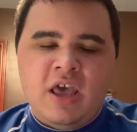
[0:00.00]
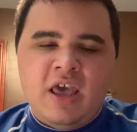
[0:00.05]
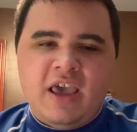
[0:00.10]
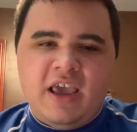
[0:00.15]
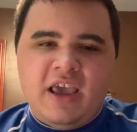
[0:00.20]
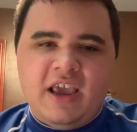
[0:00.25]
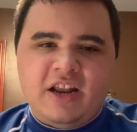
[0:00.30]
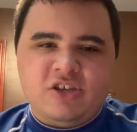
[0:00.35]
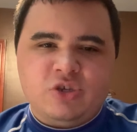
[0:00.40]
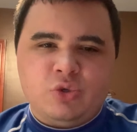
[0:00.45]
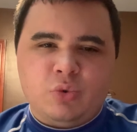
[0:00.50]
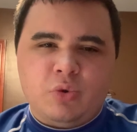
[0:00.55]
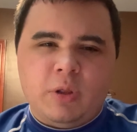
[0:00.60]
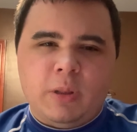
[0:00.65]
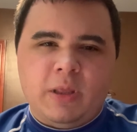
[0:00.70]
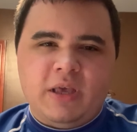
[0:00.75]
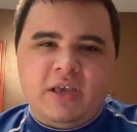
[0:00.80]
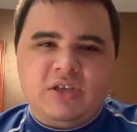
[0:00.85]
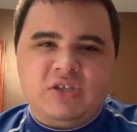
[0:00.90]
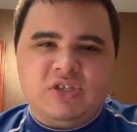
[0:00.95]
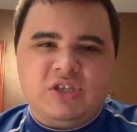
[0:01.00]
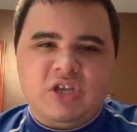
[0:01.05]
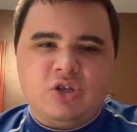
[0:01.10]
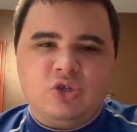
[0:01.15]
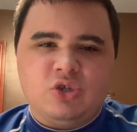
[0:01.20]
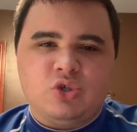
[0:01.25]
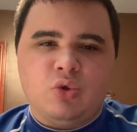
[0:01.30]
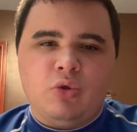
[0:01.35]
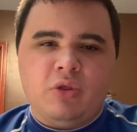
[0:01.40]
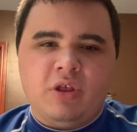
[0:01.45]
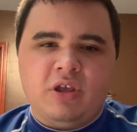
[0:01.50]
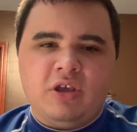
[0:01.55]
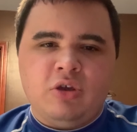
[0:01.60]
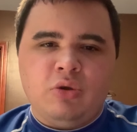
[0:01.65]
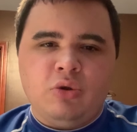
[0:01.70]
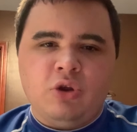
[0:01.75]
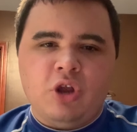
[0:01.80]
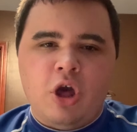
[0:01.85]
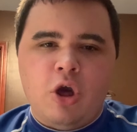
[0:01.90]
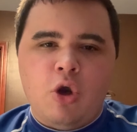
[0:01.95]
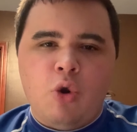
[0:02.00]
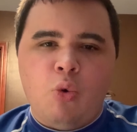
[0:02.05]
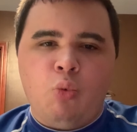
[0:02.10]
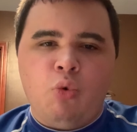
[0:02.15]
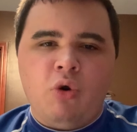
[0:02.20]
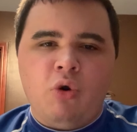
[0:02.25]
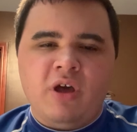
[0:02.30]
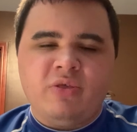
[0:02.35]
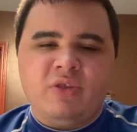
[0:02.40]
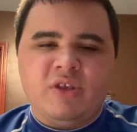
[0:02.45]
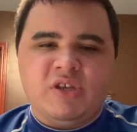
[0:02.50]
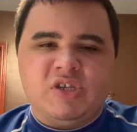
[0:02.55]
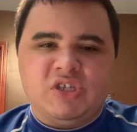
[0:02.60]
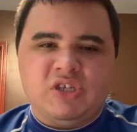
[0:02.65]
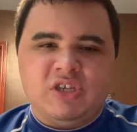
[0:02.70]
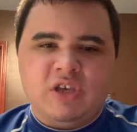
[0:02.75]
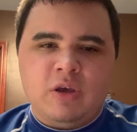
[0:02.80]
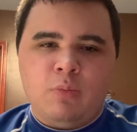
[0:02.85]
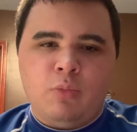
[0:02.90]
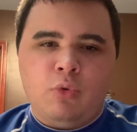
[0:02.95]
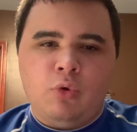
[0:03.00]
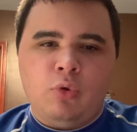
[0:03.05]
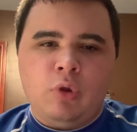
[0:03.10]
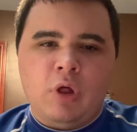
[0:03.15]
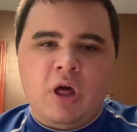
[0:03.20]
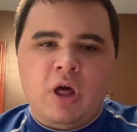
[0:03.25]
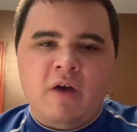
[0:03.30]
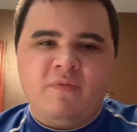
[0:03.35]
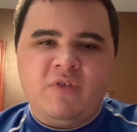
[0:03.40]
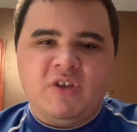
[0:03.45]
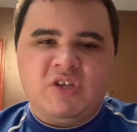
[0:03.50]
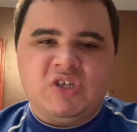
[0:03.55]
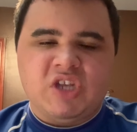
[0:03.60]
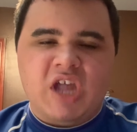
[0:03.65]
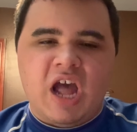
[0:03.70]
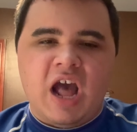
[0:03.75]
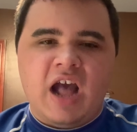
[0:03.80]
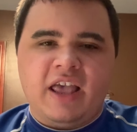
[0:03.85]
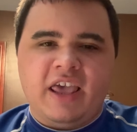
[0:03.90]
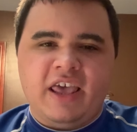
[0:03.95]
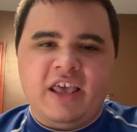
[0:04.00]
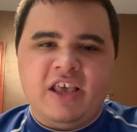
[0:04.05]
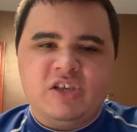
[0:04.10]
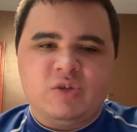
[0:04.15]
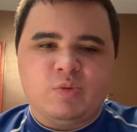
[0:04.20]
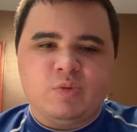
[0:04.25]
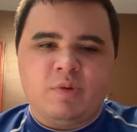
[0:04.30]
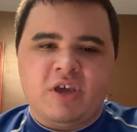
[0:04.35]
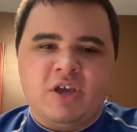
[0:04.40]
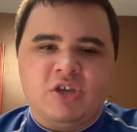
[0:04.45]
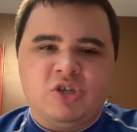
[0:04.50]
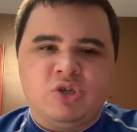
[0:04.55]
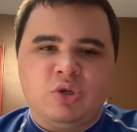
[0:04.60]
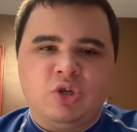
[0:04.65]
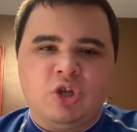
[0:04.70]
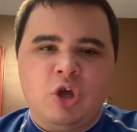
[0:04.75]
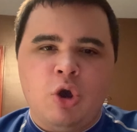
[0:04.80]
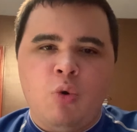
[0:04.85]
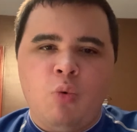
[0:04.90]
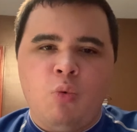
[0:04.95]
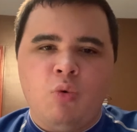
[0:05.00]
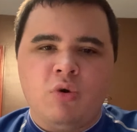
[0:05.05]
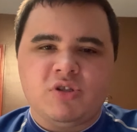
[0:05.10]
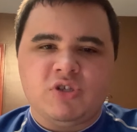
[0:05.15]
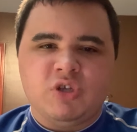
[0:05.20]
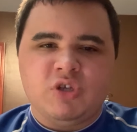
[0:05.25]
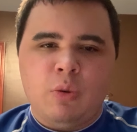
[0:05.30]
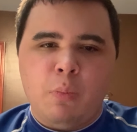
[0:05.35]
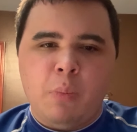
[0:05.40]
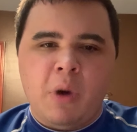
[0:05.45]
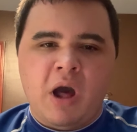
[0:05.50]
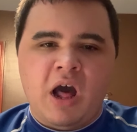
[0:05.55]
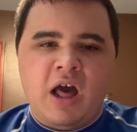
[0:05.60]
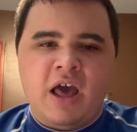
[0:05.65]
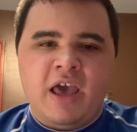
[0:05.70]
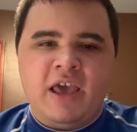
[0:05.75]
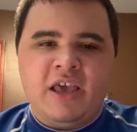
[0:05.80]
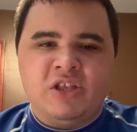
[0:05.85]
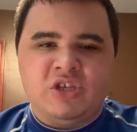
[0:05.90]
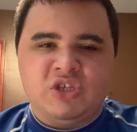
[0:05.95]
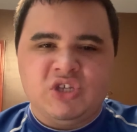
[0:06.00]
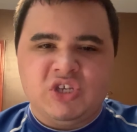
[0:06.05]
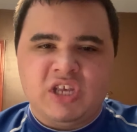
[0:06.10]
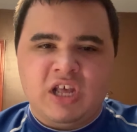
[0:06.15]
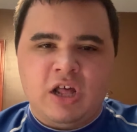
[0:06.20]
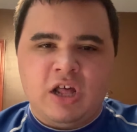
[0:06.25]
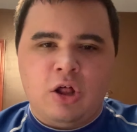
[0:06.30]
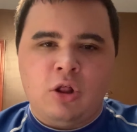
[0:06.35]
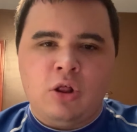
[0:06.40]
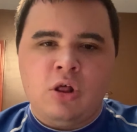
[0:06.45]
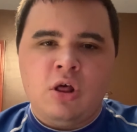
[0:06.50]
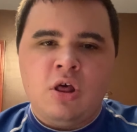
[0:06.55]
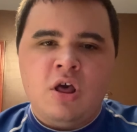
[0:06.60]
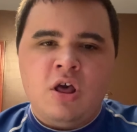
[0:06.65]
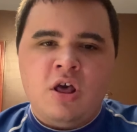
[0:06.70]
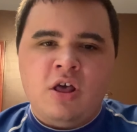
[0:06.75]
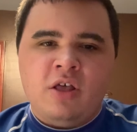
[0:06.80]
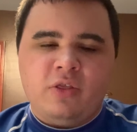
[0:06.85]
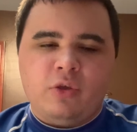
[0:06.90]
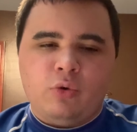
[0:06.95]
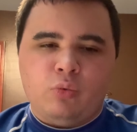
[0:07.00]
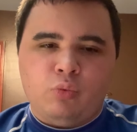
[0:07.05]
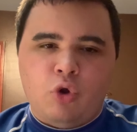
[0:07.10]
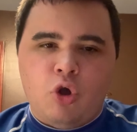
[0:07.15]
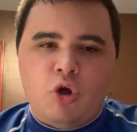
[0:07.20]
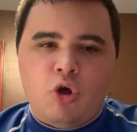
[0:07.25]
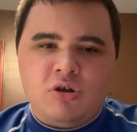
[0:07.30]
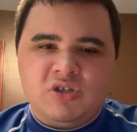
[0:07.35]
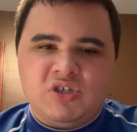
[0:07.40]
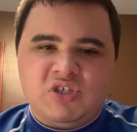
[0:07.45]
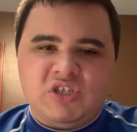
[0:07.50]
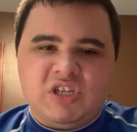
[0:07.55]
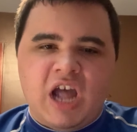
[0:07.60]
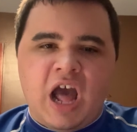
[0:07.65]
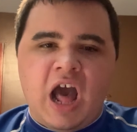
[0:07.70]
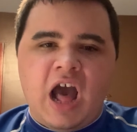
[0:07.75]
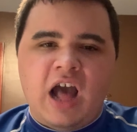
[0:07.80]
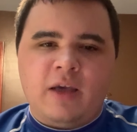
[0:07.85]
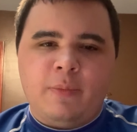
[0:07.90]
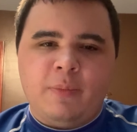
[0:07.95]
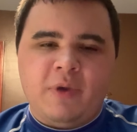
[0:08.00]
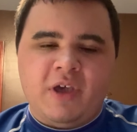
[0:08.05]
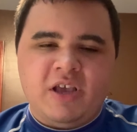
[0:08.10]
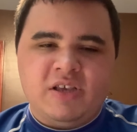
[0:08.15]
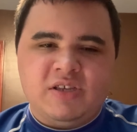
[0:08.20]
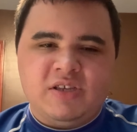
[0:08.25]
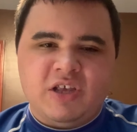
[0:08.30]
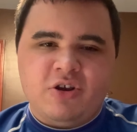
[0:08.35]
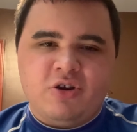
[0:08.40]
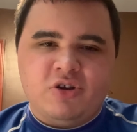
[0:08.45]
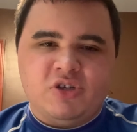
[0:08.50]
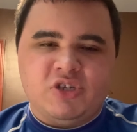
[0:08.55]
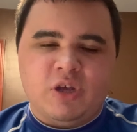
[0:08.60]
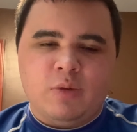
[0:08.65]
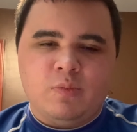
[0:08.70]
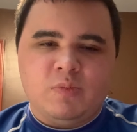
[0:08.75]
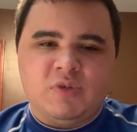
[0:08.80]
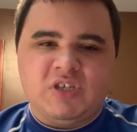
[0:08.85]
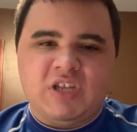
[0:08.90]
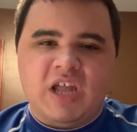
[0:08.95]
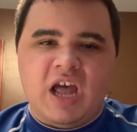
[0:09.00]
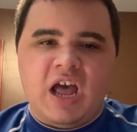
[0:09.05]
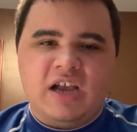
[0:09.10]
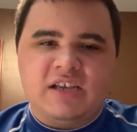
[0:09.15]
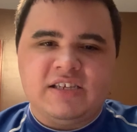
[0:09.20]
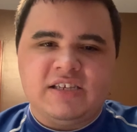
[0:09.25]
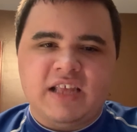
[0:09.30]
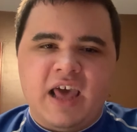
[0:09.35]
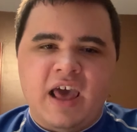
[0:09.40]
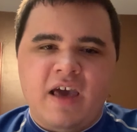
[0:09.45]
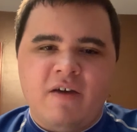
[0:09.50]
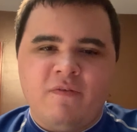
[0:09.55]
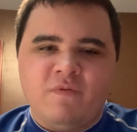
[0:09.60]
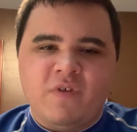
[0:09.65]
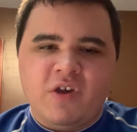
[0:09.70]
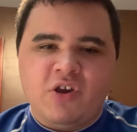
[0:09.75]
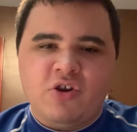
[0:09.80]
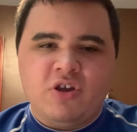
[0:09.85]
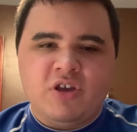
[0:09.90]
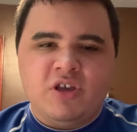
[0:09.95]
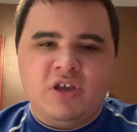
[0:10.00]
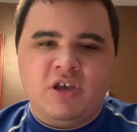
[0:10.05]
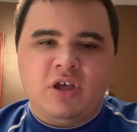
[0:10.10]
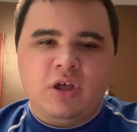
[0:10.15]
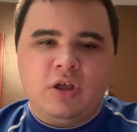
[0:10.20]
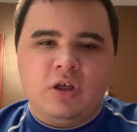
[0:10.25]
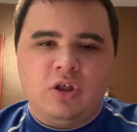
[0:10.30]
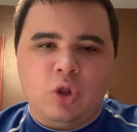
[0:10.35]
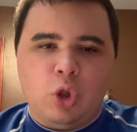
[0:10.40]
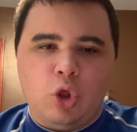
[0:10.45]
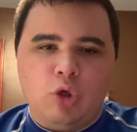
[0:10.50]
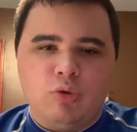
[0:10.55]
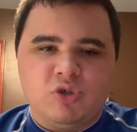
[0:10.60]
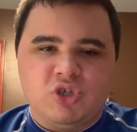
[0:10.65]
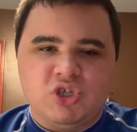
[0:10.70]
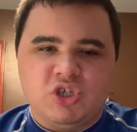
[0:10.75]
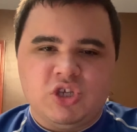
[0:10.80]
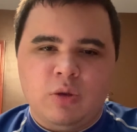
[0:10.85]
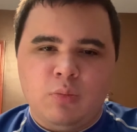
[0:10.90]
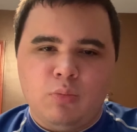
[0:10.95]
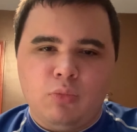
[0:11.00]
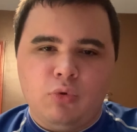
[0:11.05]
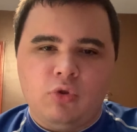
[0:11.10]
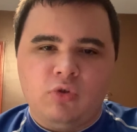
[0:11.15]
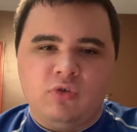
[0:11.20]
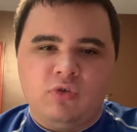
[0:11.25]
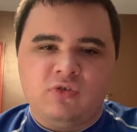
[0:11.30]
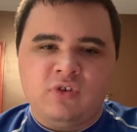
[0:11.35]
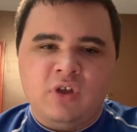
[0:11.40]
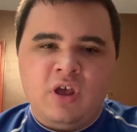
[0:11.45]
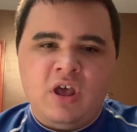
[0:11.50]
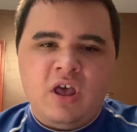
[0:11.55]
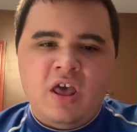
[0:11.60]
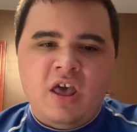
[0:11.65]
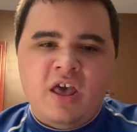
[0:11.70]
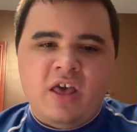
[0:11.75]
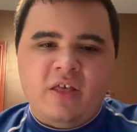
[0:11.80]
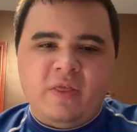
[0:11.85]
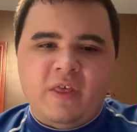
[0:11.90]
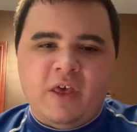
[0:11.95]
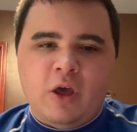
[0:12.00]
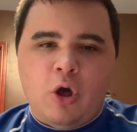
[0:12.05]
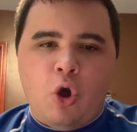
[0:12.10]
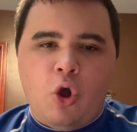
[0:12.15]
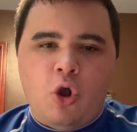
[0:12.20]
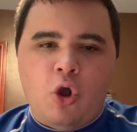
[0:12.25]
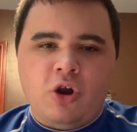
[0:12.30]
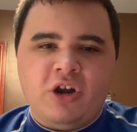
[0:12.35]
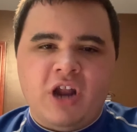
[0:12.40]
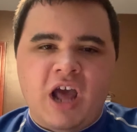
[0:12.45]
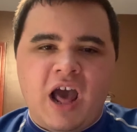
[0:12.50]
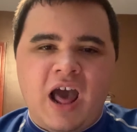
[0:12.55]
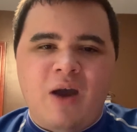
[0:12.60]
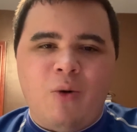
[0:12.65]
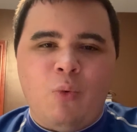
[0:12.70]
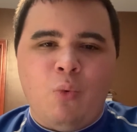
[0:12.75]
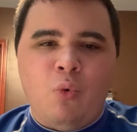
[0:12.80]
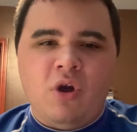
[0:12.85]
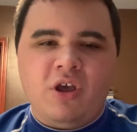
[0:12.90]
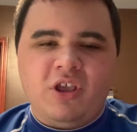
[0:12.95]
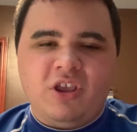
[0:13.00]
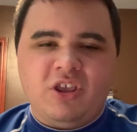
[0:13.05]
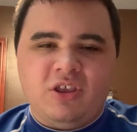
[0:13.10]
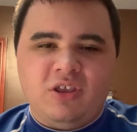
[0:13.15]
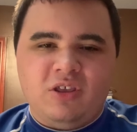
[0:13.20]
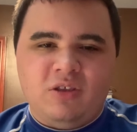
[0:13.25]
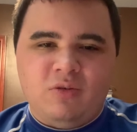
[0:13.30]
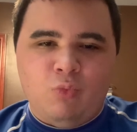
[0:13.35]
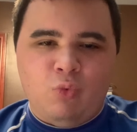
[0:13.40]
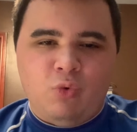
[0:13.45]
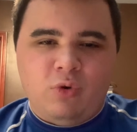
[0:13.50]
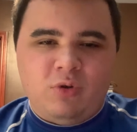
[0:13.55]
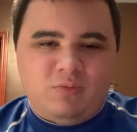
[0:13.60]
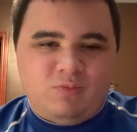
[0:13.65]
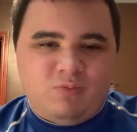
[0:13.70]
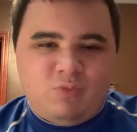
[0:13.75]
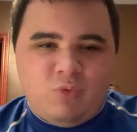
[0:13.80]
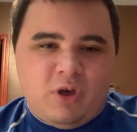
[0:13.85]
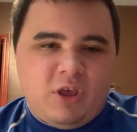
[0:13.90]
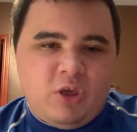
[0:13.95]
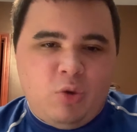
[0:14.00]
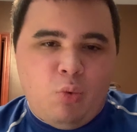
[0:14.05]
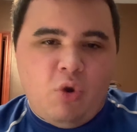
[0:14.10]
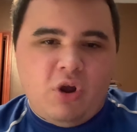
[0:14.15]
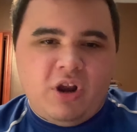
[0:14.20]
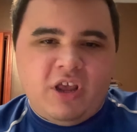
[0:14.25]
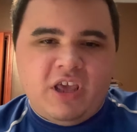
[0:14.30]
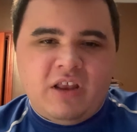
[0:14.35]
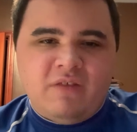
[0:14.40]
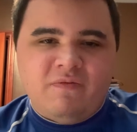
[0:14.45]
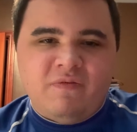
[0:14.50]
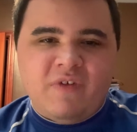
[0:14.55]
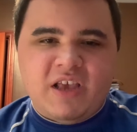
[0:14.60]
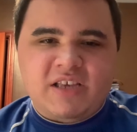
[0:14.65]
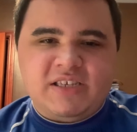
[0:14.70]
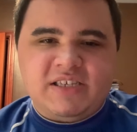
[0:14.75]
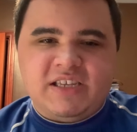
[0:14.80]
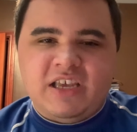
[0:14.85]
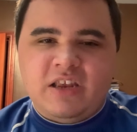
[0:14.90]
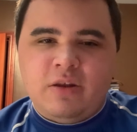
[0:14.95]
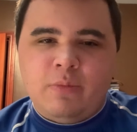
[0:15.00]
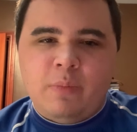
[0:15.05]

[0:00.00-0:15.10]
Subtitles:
It is really essential that you know what the symbol of the stock is because you don't want to buy and sell the wrong stock, because there are some stocks that have very close symbols that are not what you want to invest in,